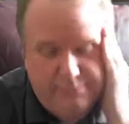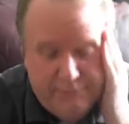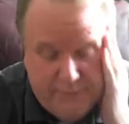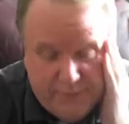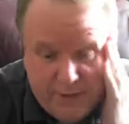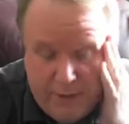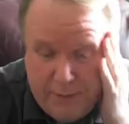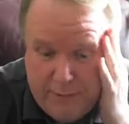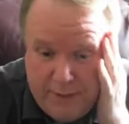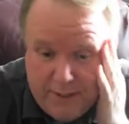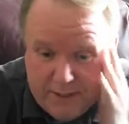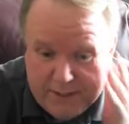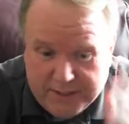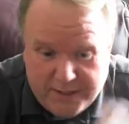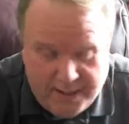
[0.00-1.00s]
saw a
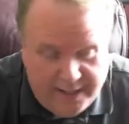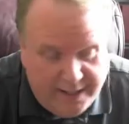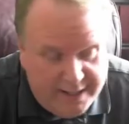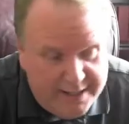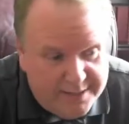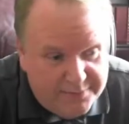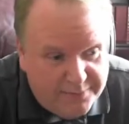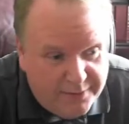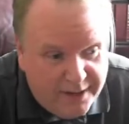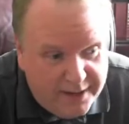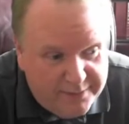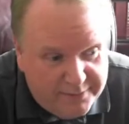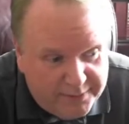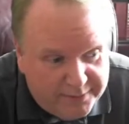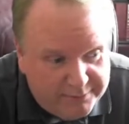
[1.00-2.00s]
bunch of guys before I
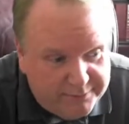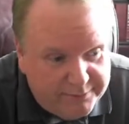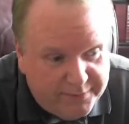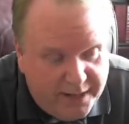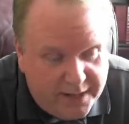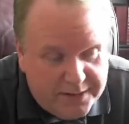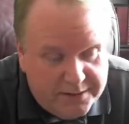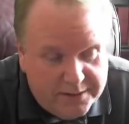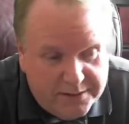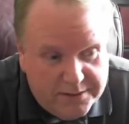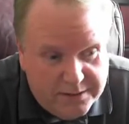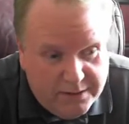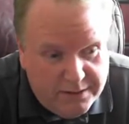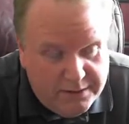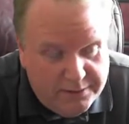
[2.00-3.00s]
even got to the
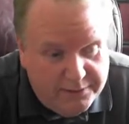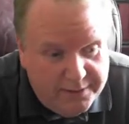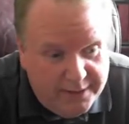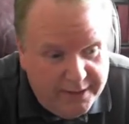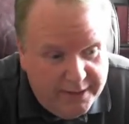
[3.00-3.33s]
show.